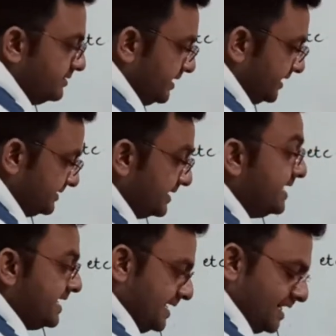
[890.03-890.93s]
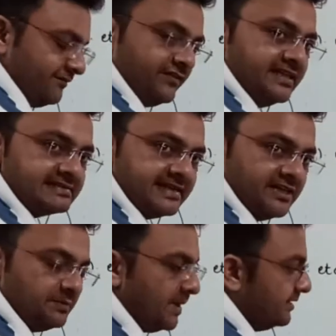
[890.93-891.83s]
That is left hand
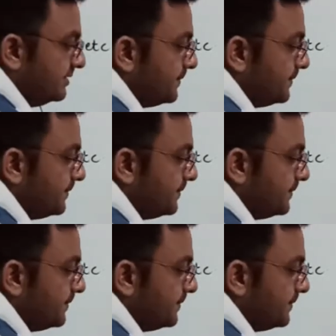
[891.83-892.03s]
side part.